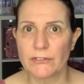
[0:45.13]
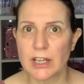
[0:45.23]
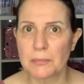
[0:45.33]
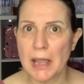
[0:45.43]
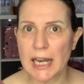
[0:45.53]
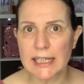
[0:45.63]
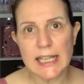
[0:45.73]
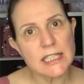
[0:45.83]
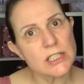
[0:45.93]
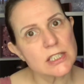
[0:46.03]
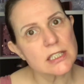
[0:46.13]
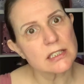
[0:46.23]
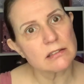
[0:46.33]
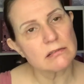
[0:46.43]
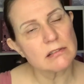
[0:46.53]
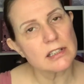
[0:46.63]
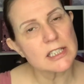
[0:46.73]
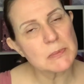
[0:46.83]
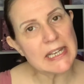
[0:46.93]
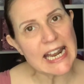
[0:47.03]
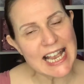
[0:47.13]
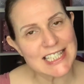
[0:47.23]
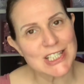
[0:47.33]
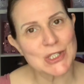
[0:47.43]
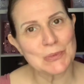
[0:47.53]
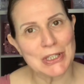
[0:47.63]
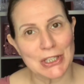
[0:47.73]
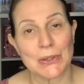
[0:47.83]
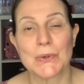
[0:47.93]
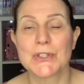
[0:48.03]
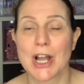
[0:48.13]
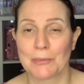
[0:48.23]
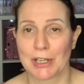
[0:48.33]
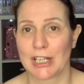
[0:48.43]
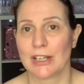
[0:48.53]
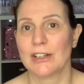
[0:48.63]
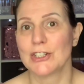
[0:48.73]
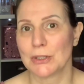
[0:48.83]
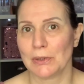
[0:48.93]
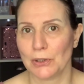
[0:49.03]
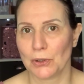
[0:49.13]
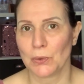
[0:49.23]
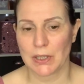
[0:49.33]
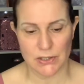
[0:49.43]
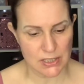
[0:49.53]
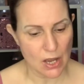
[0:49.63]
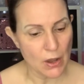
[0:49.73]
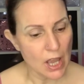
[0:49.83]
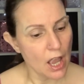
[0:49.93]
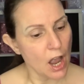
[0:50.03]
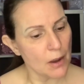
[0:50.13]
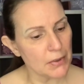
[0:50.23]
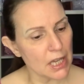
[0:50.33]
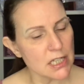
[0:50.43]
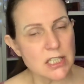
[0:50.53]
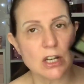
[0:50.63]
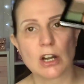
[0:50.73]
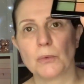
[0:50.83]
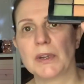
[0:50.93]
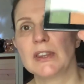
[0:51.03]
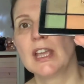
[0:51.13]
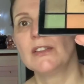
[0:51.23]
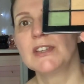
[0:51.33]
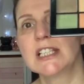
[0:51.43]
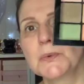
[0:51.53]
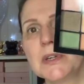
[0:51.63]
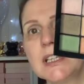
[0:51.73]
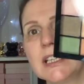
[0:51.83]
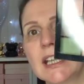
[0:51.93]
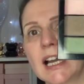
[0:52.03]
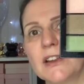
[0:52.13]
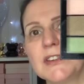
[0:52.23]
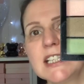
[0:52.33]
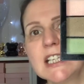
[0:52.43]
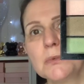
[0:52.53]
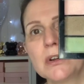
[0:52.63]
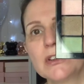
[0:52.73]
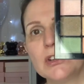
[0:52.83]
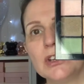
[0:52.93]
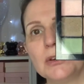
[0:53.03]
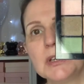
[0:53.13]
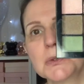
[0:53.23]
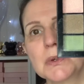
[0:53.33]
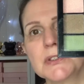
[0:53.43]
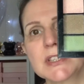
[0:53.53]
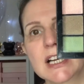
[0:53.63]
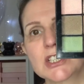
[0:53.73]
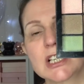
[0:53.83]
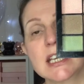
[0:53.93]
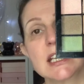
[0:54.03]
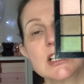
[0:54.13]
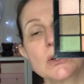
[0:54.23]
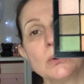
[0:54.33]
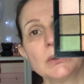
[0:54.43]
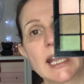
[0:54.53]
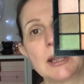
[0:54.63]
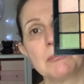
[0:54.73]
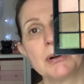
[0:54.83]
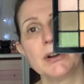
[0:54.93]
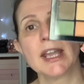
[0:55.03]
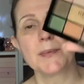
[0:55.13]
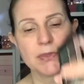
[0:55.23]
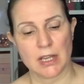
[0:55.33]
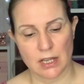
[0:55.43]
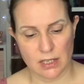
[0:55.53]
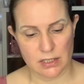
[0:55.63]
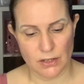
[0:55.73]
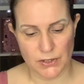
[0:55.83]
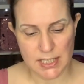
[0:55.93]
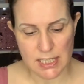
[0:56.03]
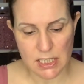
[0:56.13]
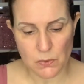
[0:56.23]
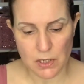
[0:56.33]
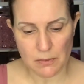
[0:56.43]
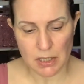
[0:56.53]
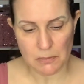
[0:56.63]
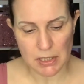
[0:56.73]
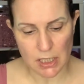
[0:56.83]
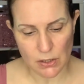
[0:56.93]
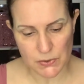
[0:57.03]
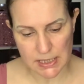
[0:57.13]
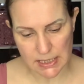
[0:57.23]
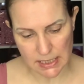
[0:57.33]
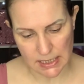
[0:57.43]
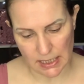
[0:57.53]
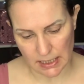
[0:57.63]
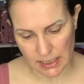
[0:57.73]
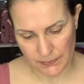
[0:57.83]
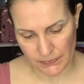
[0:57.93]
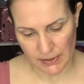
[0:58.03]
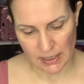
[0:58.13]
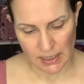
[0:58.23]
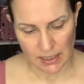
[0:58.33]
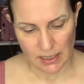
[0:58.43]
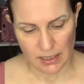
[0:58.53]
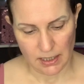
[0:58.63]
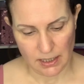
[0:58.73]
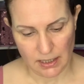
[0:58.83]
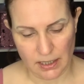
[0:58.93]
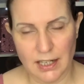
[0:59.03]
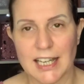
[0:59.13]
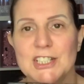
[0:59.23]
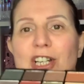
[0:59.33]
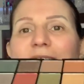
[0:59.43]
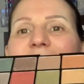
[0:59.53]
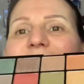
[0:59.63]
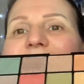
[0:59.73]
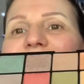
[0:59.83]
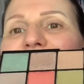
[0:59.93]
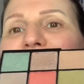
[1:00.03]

palette that's has been asked to be used, I'm going to do a look with. So I'm going to start with this one here. This is one of the newest ones actually, and it's called Empire. So this is the one I'm going to be using today. As you can see,